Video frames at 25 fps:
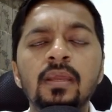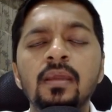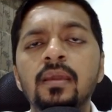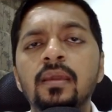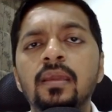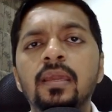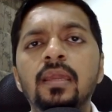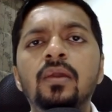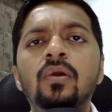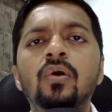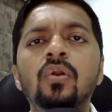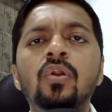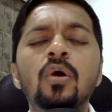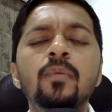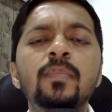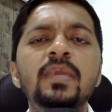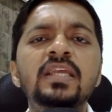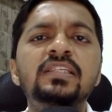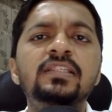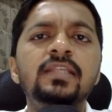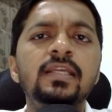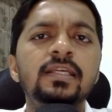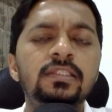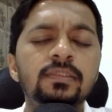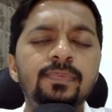
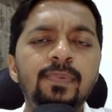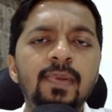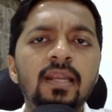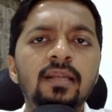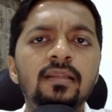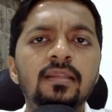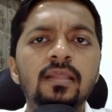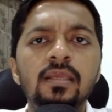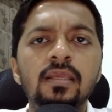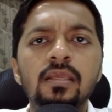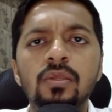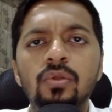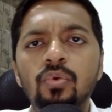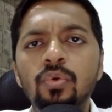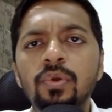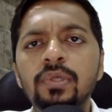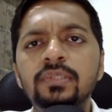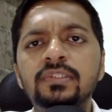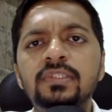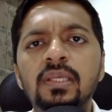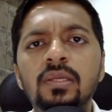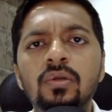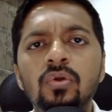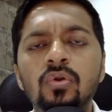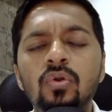Economists expect the
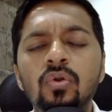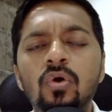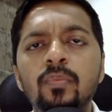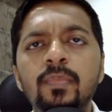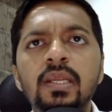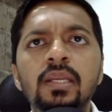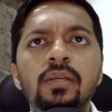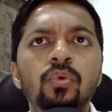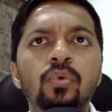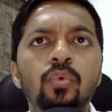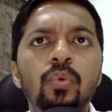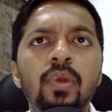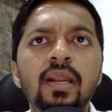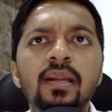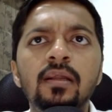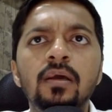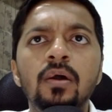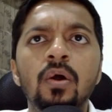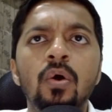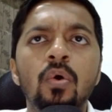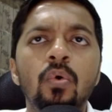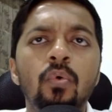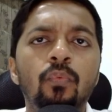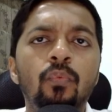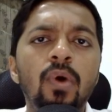US economy to add
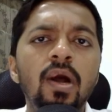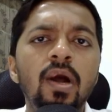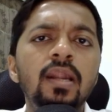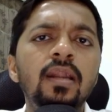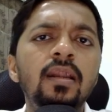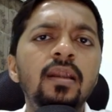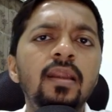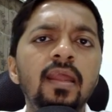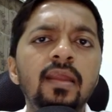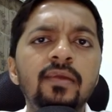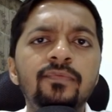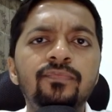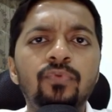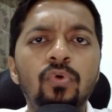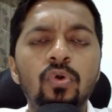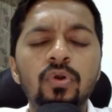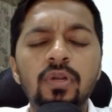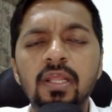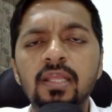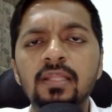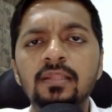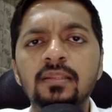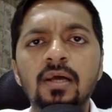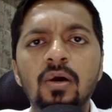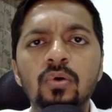
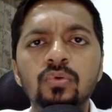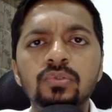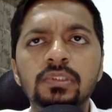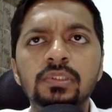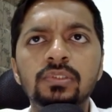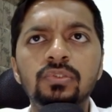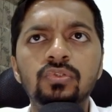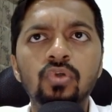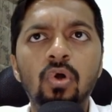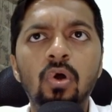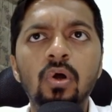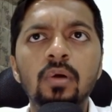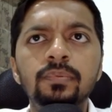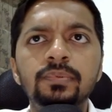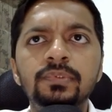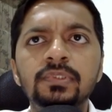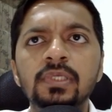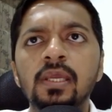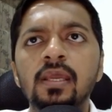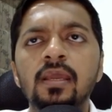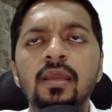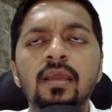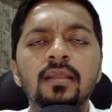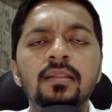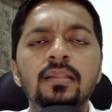114,000 jobs
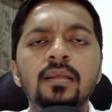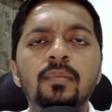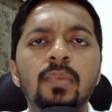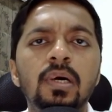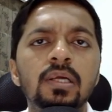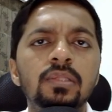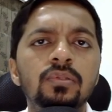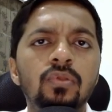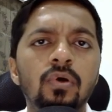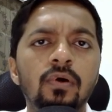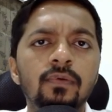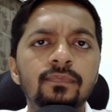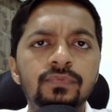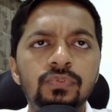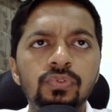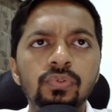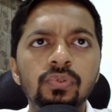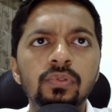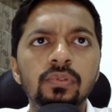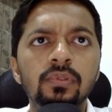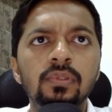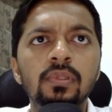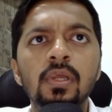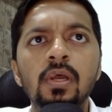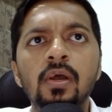in the month of
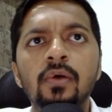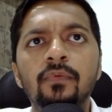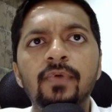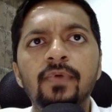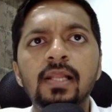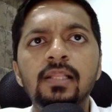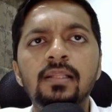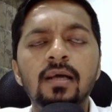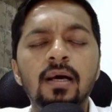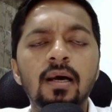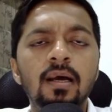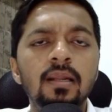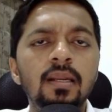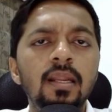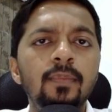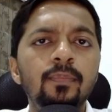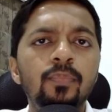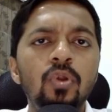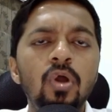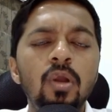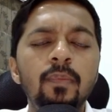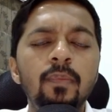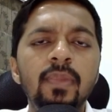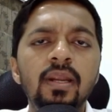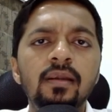June, while the
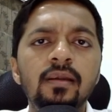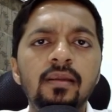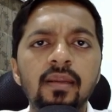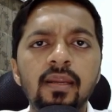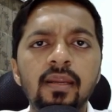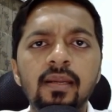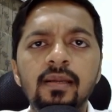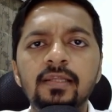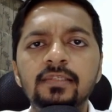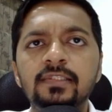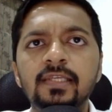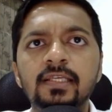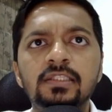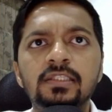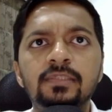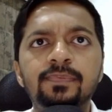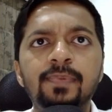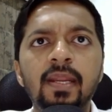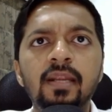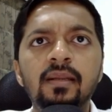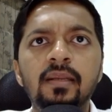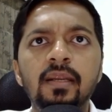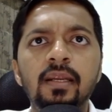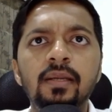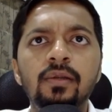unemployment rate is
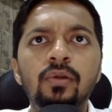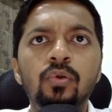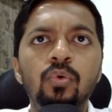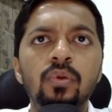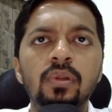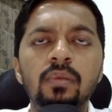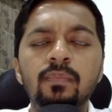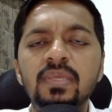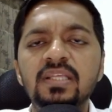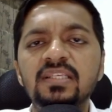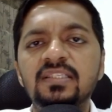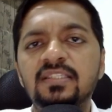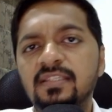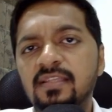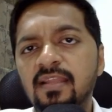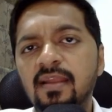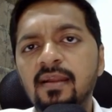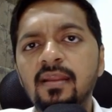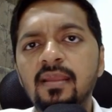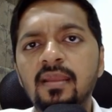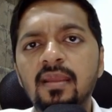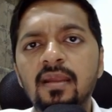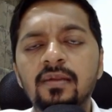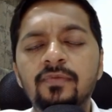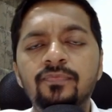expected to remain
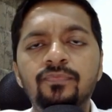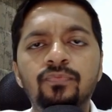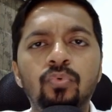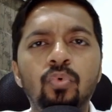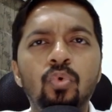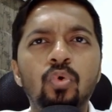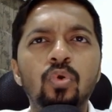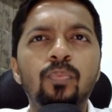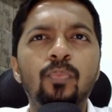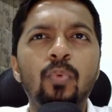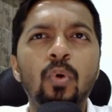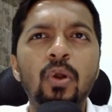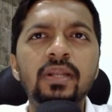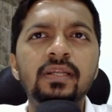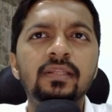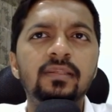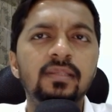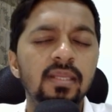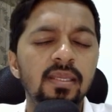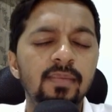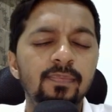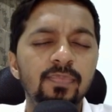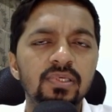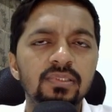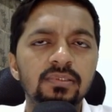steady at
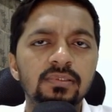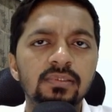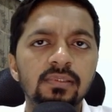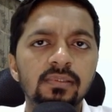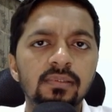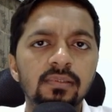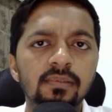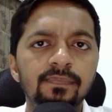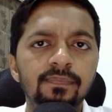4.3%.